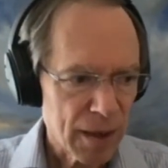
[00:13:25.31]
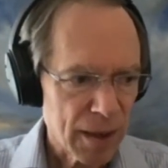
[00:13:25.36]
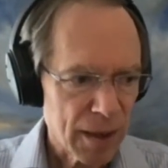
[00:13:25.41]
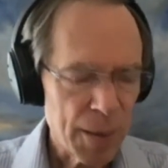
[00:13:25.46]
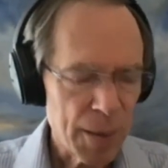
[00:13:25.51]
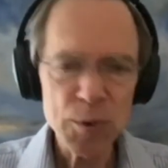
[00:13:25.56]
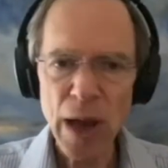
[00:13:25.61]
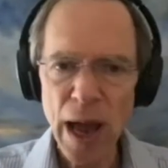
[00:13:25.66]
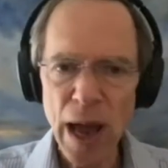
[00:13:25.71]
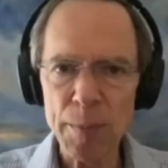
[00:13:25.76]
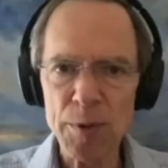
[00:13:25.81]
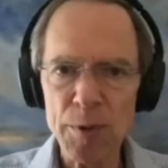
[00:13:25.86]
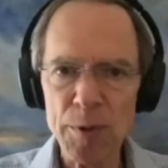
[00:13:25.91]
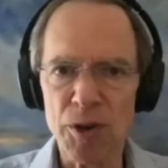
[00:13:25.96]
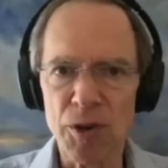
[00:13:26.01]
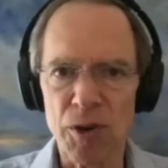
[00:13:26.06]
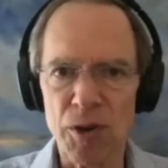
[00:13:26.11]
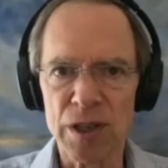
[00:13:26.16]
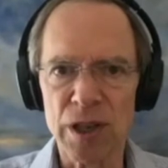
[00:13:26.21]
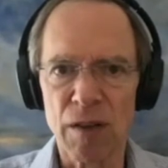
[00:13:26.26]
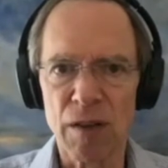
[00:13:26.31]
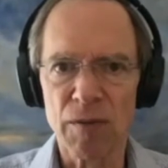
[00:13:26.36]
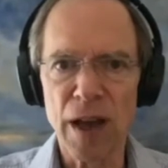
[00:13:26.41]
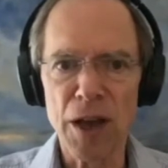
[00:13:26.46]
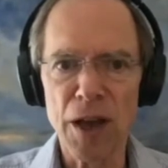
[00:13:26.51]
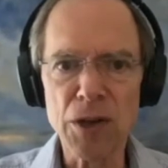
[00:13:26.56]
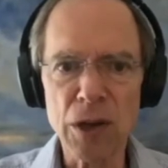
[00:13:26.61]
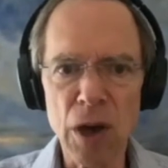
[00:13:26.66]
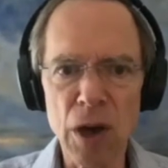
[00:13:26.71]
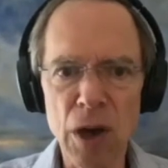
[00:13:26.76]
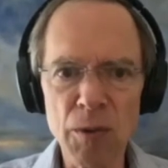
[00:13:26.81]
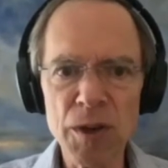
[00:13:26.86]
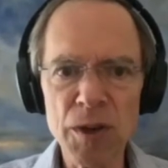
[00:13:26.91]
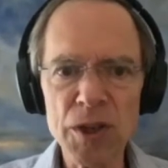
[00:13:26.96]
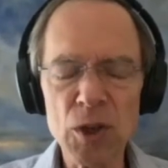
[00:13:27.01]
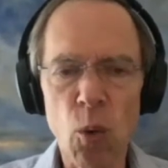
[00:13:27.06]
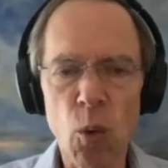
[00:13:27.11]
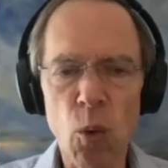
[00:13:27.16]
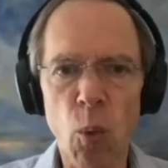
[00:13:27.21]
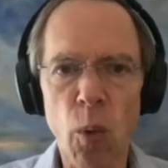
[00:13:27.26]
keep tabs on yourself and
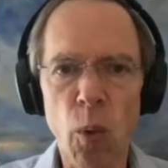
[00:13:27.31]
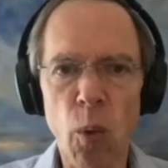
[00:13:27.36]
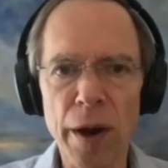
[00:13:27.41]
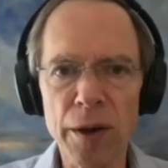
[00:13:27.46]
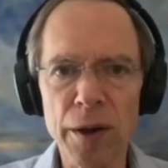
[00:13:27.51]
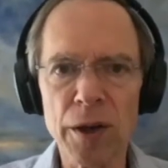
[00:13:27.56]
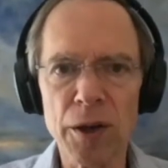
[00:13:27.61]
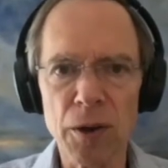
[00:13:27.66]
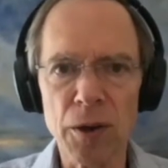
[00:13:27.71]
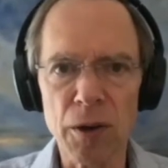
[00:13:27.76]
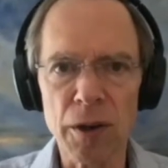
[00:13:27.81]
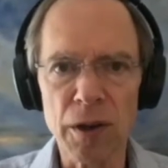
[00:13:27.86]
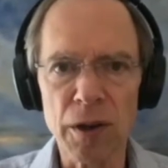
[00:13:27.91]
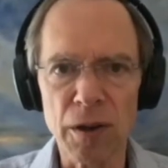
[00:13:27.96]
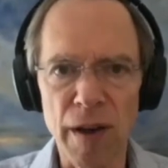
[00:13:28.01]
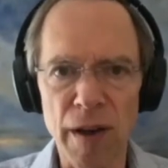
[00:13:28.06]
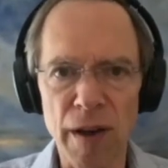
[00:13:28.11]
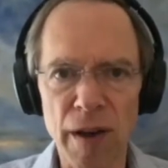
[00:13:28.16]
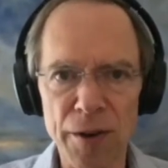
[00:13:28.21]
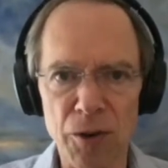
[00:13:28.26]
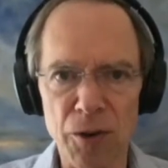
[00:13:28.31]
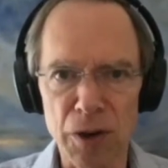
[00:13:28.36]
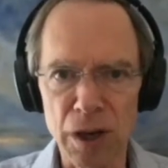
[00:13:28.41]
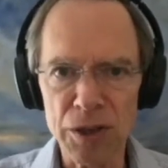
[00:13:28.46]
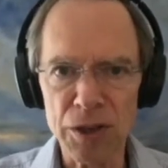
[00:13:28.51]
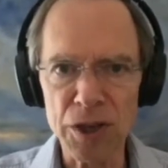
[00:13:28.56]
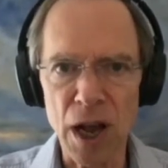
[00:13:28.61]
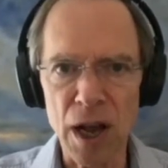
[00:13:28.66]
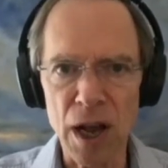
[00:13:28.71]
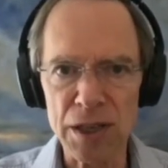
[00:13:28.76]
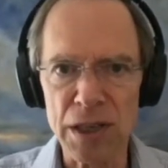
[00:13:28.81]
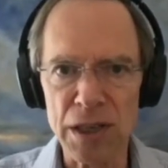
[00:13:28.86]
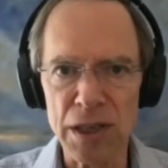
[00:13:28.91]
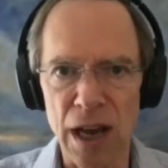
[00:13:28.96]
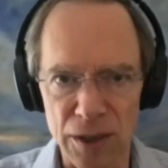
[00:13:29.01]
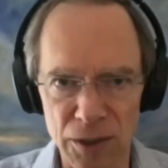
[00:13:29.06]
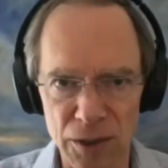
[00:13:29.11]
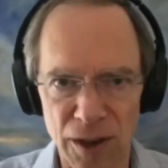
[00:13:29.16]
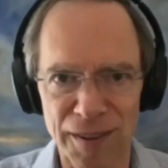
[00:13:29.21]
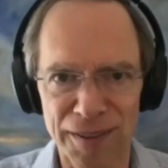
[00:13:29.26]
notice when you, you had your socks
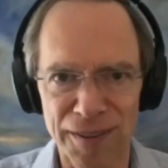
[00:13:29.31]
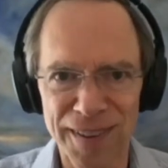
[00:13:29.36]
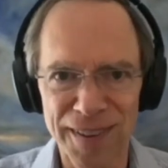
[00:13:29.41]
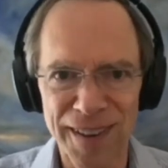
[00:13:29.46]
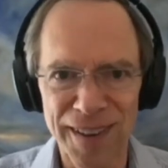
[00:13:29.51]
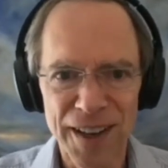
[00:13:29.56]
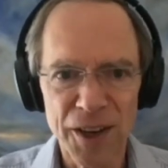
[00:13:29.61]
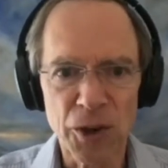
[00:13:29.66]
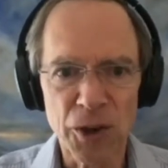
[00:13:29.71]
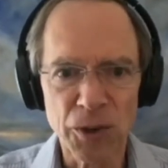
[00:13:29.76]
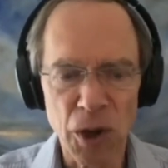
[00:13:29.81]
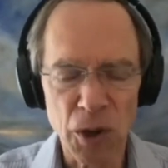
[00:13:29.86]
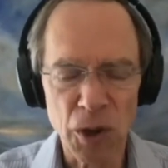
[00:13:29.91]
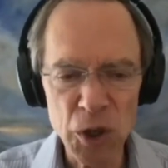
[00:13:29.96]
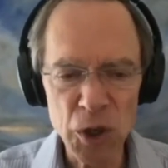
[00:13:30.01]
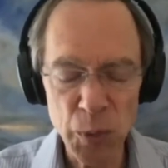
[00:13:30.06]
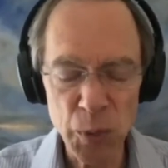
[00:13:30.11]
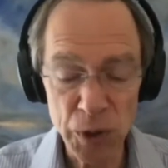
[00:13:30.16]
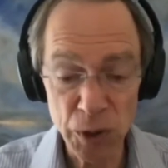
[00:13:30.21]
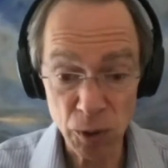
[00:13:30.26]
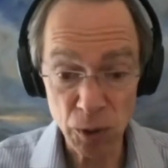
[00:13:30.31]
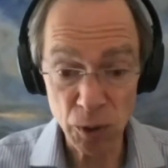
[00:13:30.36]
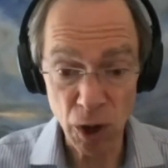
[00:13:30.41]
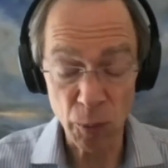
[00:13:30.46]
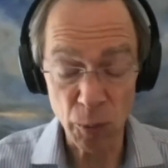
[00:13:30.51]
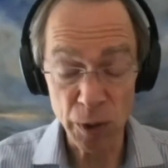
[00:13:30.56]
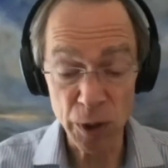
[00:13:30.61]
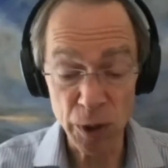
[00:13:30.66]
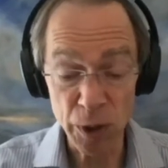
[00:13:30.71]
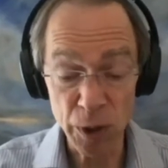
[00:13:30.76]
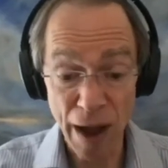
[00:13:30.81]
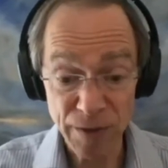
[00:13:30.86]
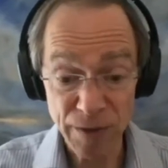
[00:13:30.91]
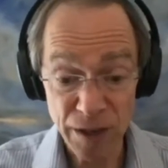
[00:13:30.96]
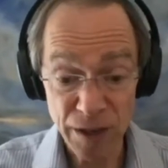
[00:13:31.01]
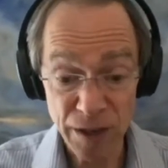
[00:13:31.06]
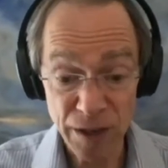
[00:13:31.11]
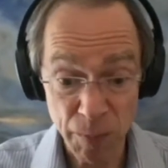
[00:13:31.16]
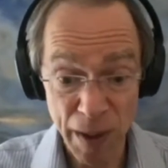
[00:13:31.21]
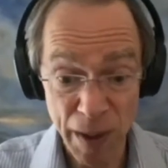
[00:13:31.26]
knocked off you know notice when you go when you
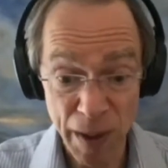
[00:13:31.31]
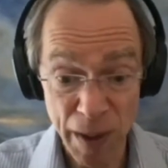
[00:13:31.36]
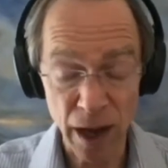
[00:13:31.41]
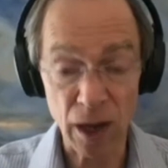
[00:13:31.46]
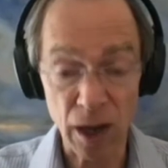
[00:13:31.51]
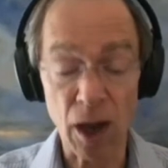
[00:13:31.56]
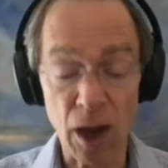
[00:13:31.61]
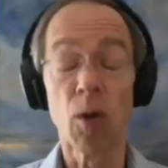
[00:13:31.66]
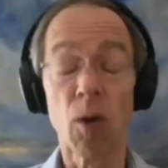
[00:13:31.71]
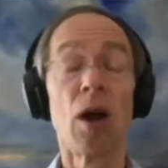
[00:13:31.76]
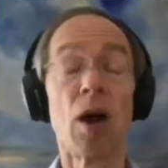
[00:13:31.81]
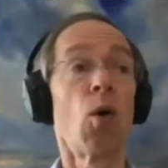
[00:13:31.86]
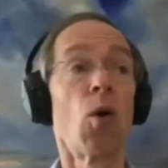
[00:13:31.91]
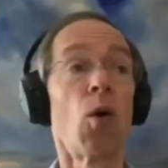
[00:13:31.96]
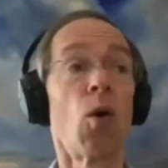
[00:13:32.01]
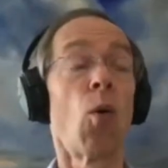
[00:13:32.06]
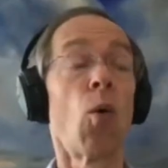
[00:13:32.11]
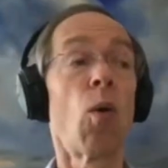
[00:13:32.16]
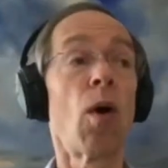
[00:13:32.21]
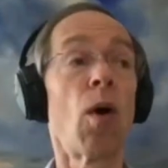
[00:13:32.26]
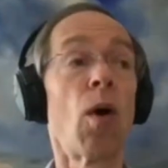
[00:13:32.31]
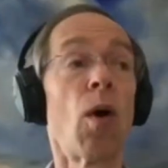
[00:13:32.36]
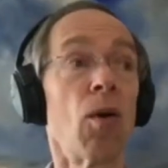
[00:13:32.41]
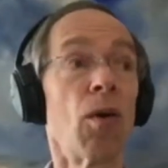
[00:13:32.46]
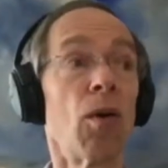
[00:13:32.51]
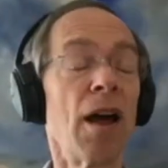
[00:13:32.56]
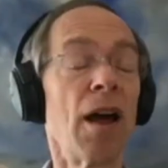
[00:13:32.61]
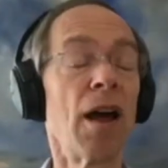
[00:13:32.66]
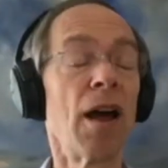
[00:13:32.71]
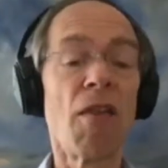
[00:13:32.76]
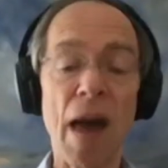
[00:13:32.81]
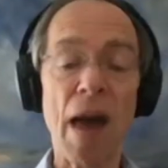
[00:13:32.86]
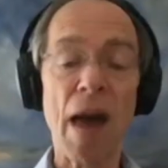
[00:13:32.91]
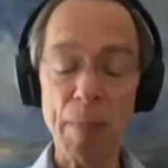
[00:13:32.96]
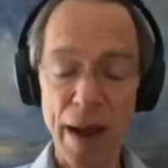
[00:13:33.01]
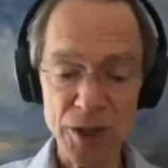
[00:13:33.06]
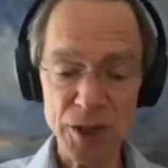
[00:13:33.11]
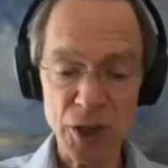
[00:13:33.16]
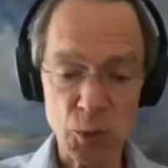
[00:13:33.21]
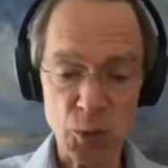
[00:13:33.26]
have to sit back and go whoa
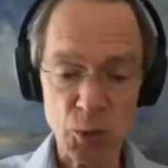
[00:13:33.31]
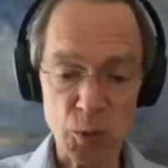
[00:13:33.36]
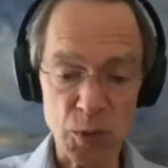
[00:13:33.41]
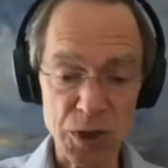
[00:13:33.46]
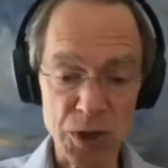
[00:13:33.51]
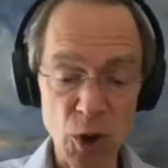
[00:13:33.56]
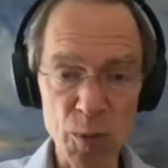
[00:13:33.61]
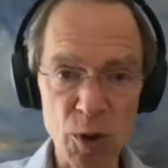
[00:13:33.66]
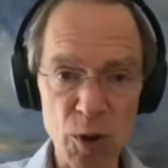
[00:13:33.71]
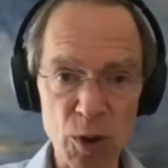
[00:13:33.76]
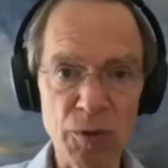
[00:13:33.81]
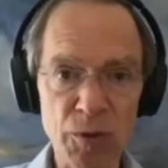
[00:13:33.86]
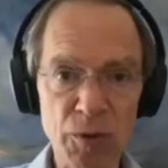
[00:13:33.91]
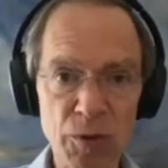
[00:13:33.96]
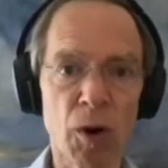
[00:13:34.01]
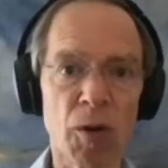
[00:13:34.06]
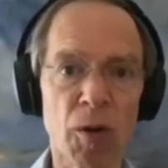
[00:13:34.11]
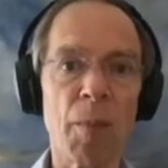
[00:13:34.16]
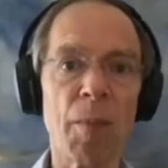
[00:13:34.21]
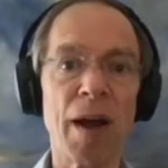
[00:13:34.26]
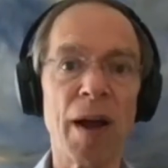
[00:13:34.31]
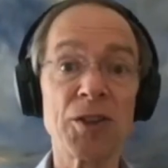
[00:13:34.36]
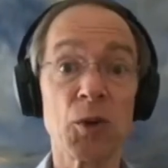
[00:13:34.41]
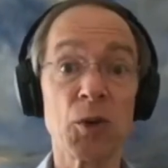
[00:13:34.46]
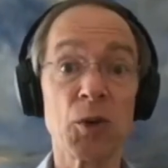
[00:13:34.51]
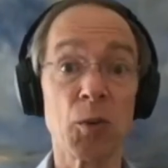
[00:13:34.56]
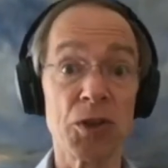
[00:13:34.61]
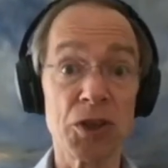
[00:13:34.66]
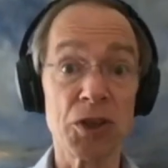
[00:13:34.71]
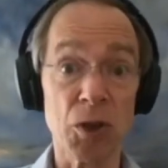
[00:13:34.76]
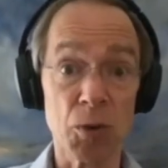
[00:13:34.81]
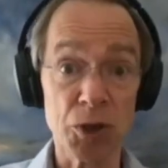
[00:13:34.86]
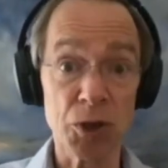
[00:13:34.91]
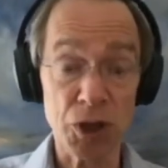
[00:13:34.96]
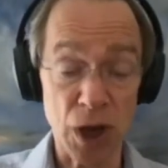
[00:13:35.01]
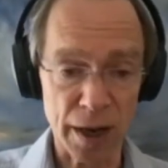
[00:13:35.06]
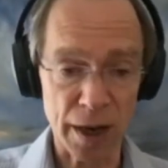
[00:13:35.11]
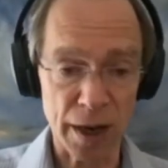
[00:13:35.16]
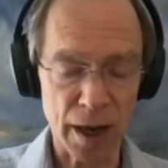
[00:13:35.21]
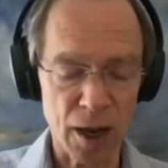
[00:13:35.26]
that passage was so beautiful or that passage was
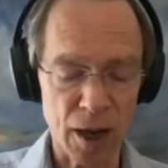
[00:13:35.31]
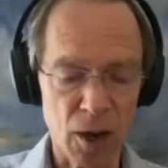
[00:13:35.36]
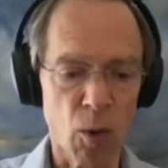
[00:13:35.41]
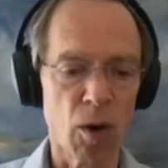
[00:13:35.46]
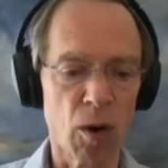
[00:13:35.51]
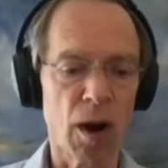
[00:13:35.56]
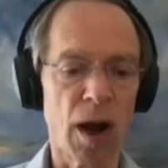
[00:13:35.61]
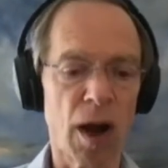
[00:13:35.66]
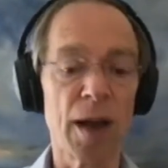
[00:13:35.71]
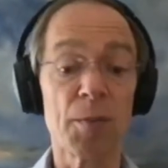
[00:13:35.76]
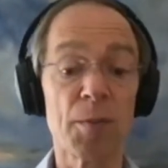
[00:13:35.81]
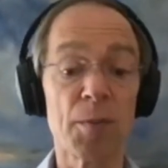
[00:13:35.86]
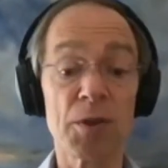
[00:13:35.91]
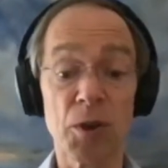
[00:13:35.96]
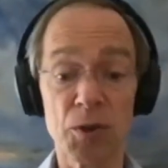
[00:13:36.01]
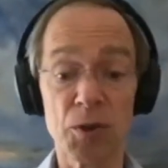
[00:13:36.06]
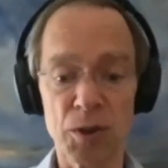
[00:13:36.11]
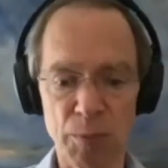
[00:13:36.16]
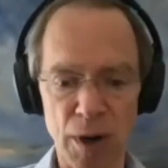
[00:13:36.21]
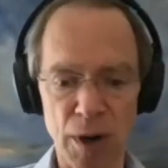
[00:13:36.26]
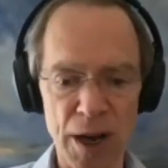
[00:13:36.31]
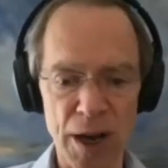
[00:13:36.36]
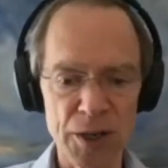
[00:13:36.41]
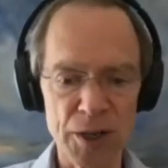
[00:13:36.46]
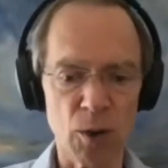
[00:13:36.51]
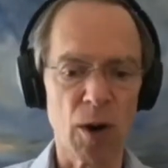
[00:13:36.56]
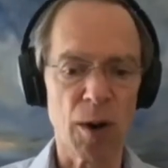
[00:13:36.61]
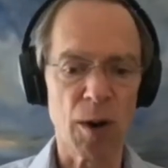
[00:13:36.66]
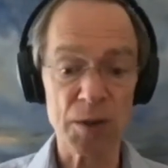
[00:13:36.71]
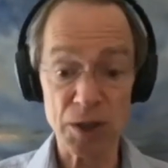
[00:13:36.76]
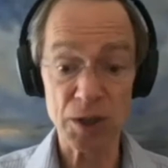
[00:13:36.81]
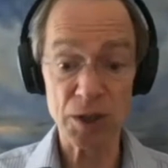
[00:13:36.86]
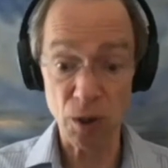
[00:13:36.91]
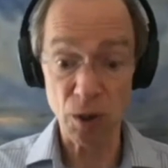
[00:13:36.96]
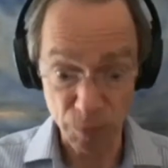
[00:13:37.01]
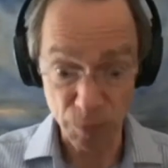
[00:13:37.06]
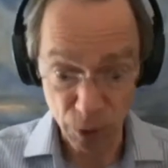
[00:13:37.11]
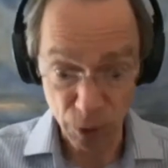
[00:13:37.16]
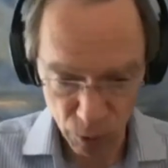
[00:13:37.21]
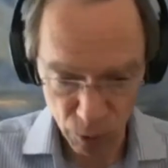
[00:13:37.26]
so shocking or i am so surprised or i'm
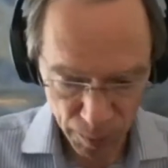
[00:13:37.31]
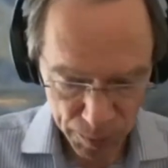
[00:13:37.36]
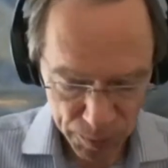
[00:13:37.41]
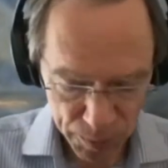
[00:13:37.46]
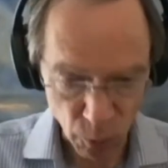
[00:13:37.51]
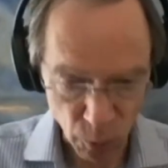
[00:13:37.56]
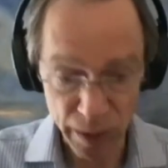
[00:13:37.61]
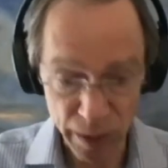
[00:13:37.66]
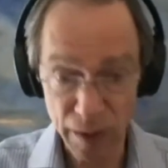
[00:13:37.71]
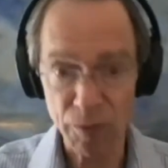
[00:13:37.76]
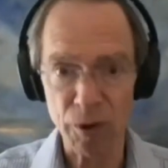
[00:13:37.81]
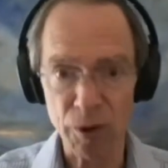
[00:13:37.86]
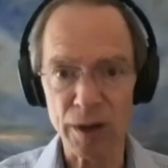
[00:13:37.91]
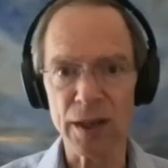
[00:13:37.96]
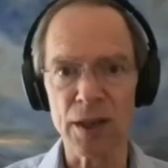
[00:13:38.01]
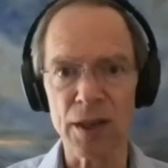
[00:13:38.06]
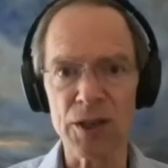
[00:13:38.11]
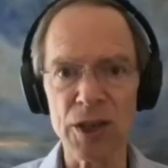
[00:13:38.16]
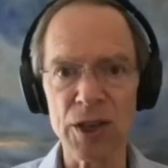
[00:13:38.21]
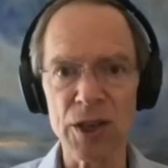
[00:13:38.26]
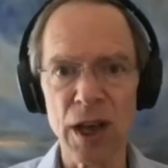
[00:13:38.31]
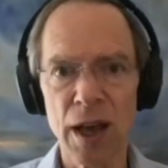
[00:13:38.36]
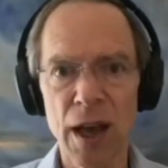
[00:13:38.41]
so gripped or whatever it is